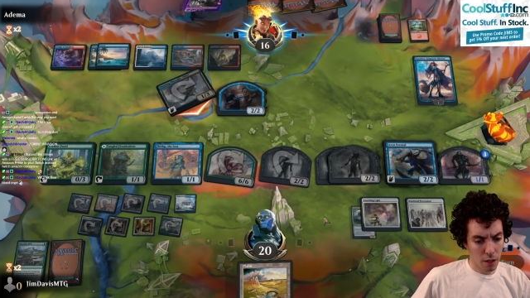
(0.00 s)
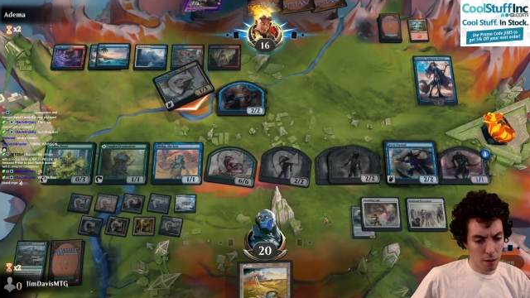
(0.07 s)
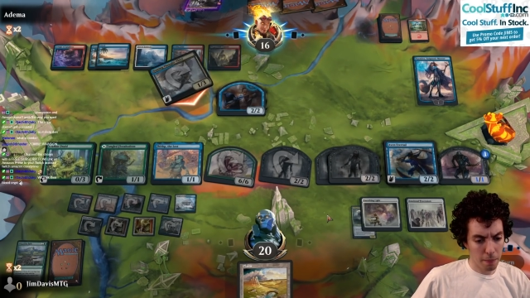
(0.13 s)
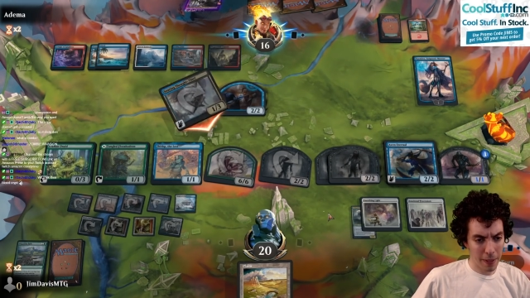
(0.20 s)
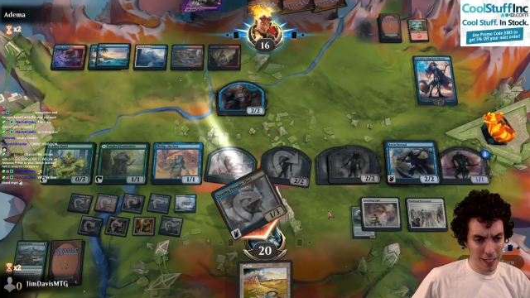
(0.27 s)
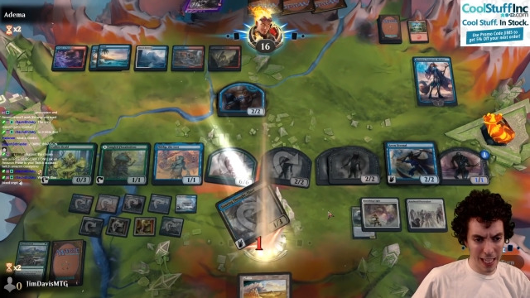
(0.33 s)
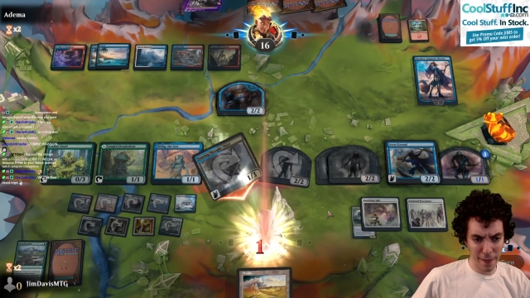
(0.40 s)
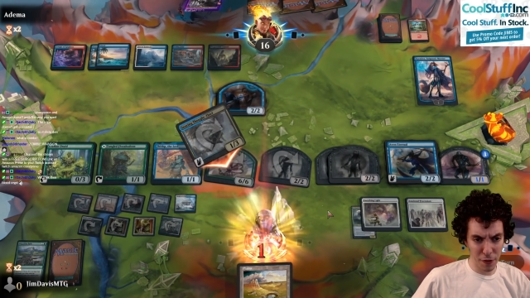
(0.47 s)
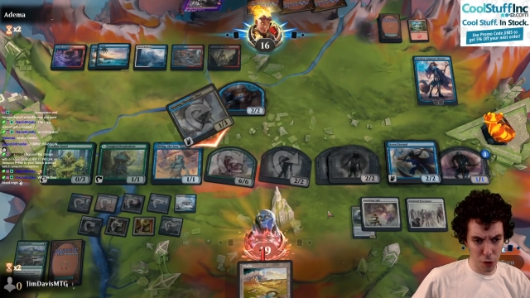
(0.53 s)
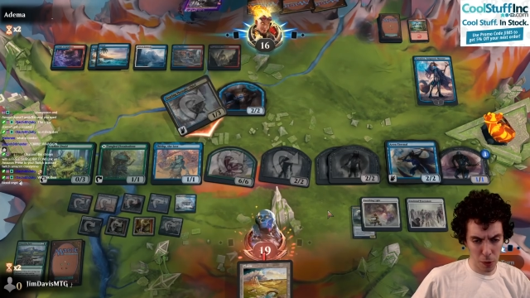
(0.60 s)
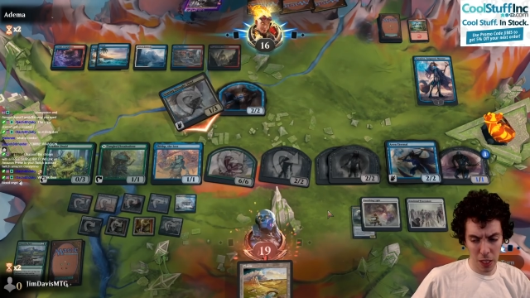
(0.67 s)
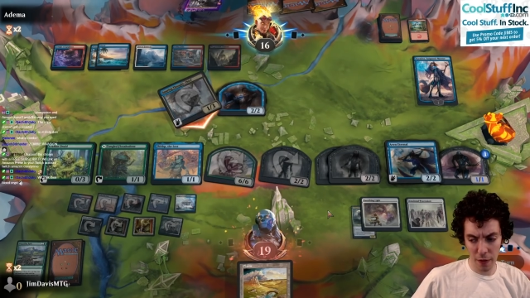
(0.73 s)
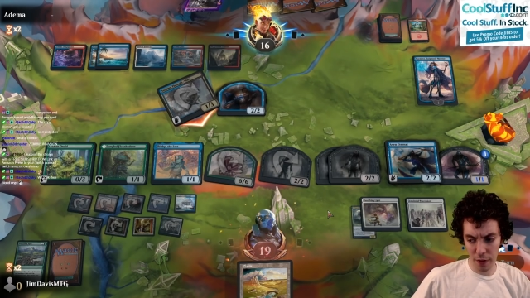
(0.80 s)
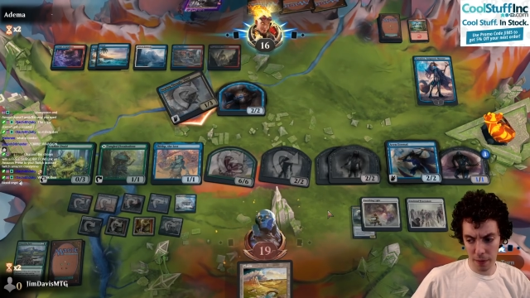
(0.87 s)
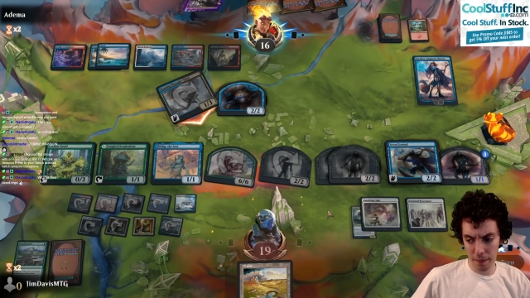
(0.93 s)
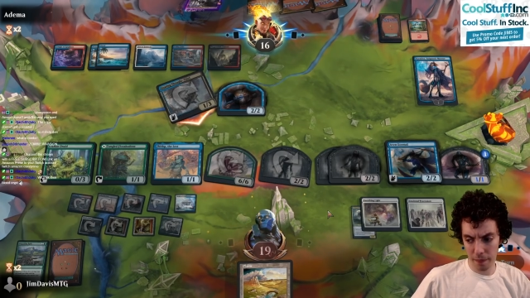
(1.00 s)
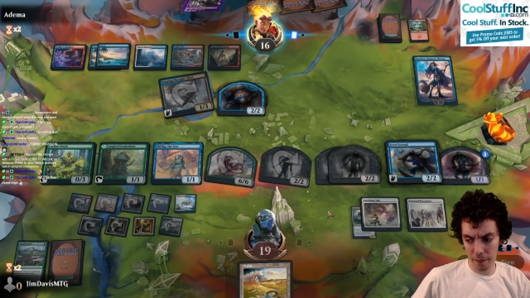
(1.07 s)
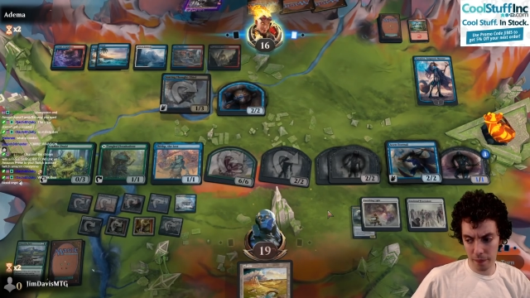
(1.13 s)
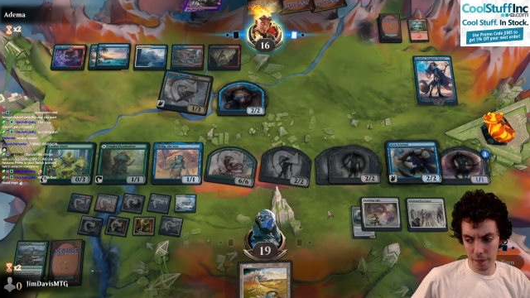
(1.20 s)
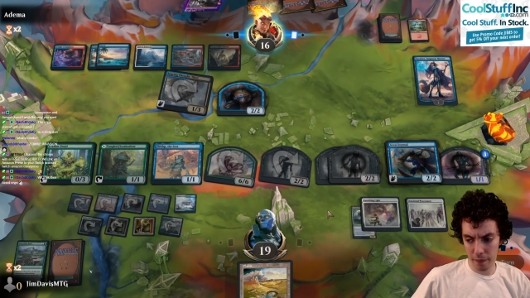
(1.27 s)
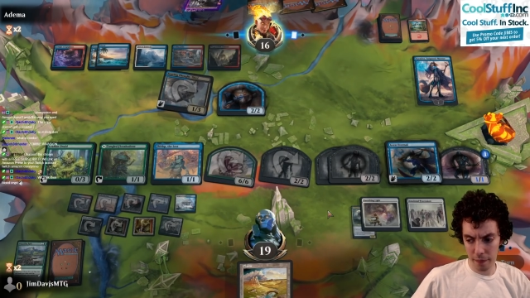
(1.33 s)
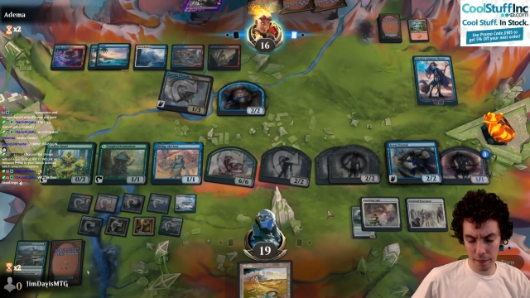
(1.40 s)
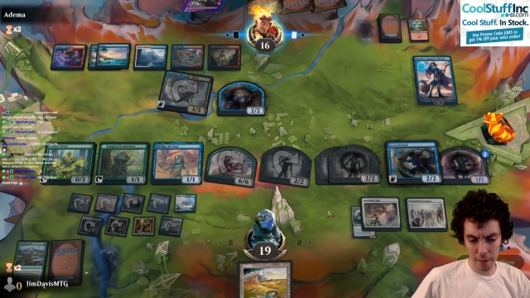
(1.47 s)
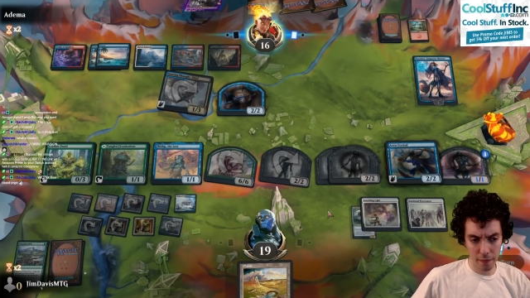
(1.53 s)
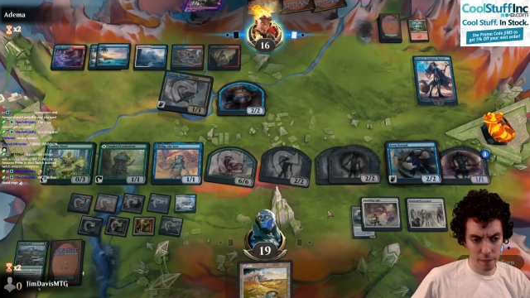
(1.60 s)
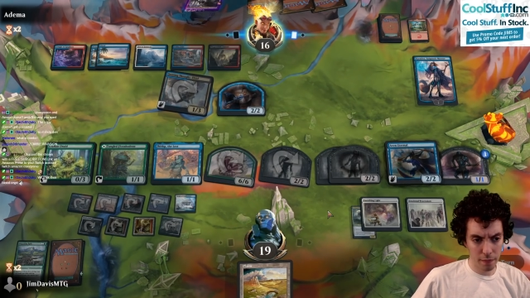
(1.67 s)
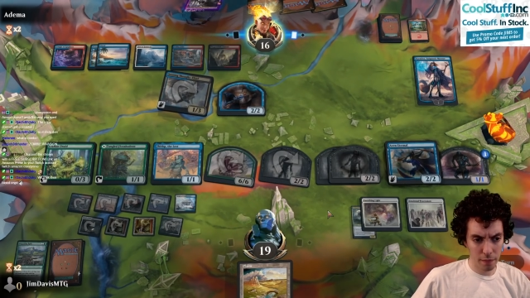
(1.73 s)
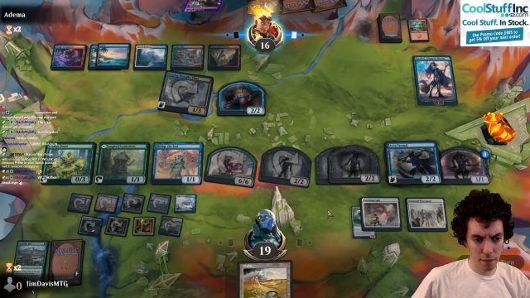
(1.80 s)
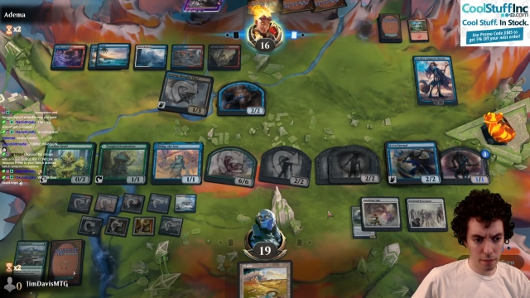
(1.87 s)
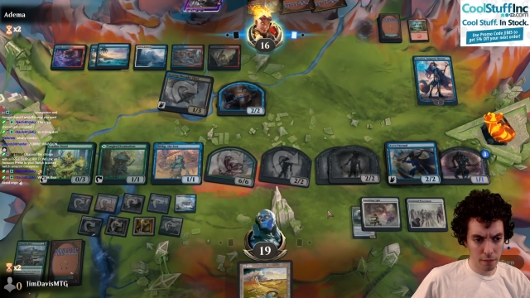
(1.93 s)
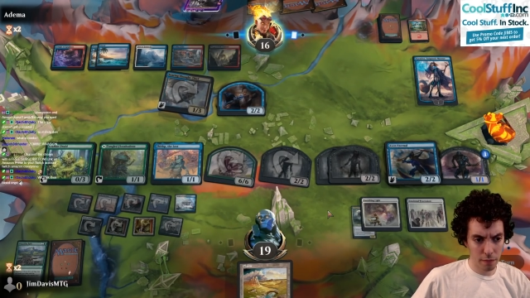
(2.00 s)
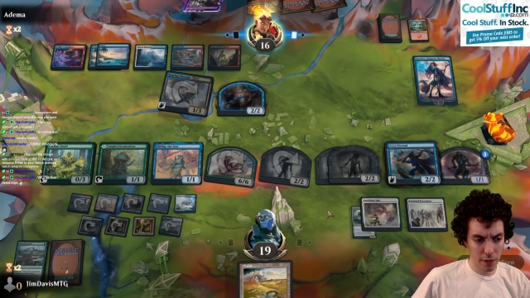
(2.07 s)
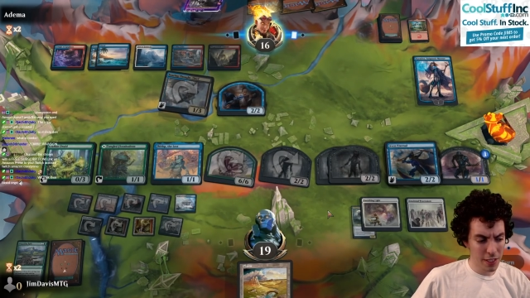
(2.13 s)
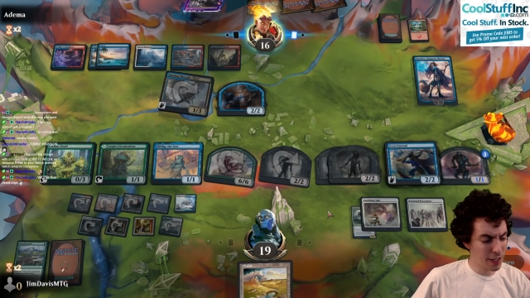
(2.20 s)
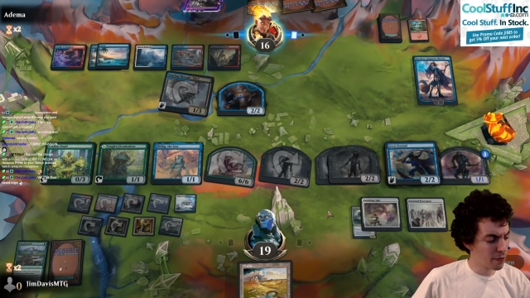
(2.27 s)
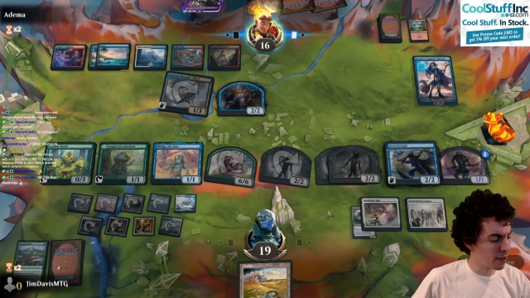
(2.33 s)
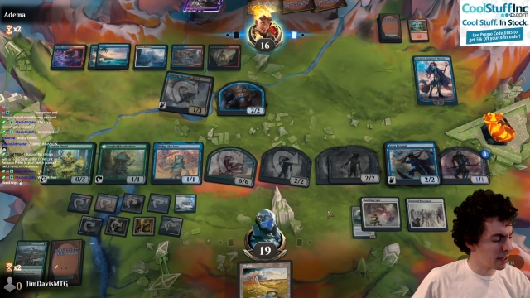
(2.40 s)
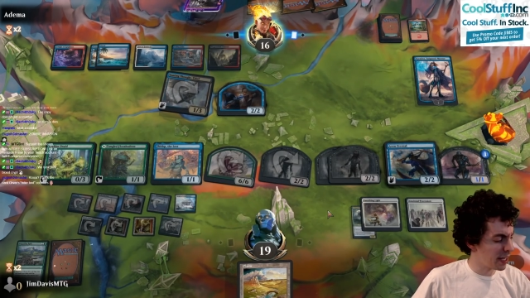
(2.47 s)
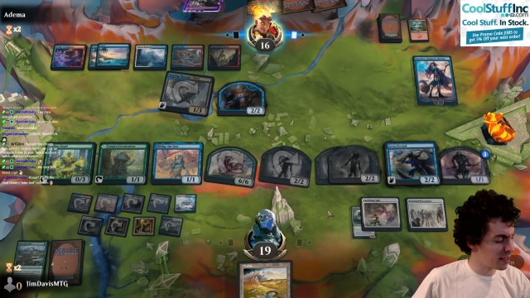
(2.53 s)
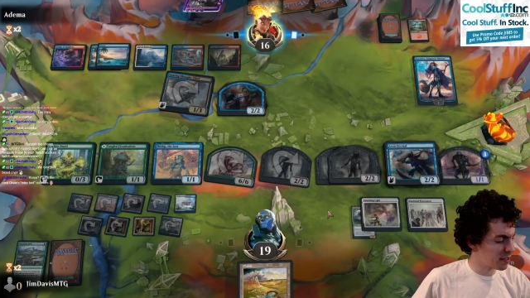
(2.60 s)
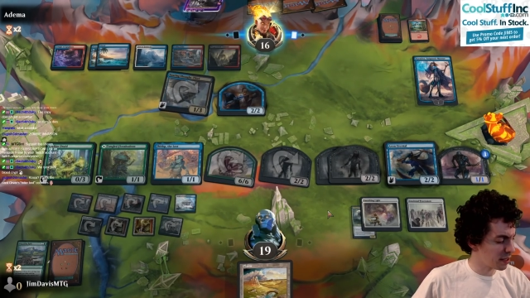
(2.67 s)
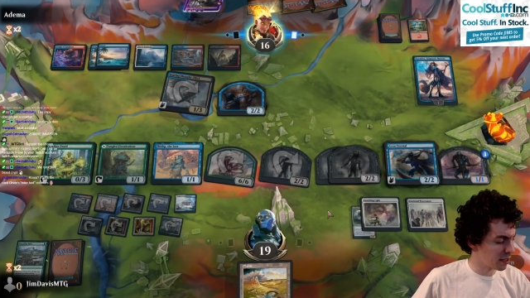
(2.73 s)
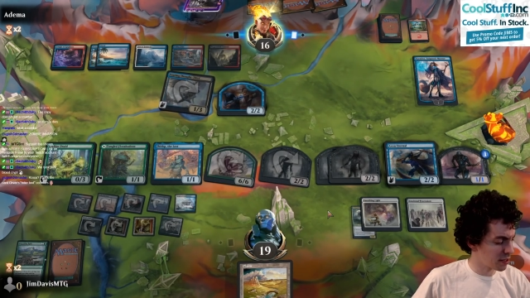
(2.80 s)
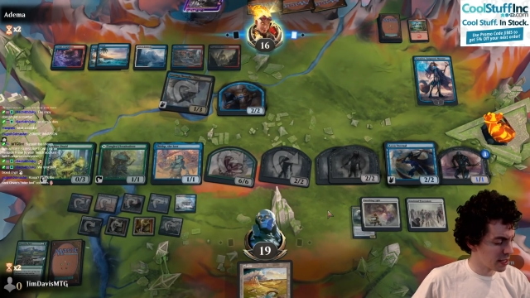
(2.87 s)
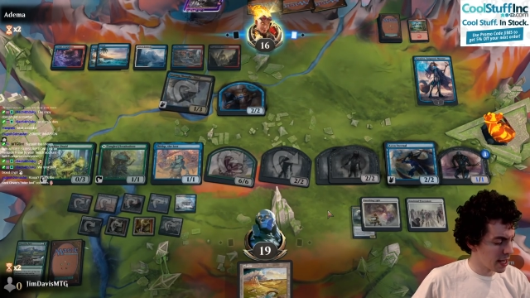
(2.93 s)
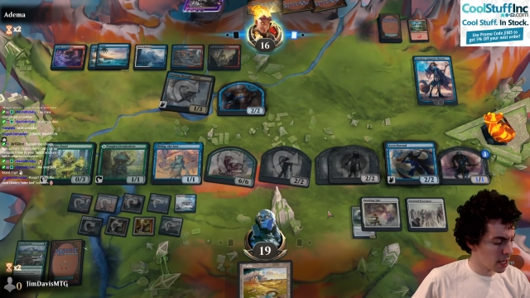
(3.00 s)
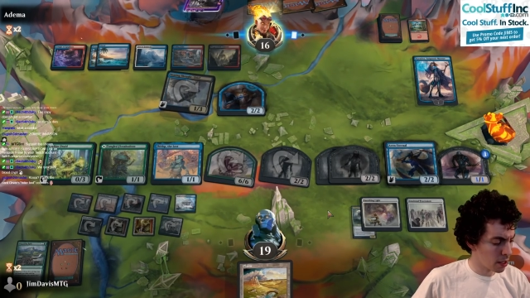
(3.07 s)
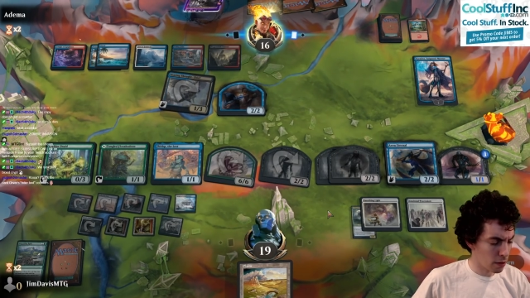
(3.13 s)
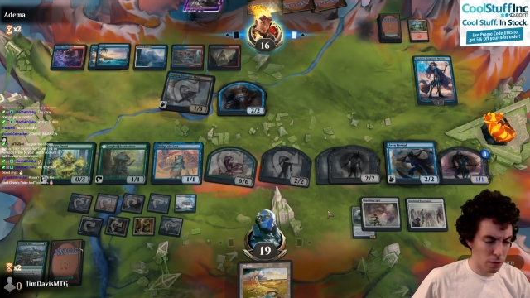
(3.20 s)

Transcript: My life is irrelevant. That's not a very nice thing to say.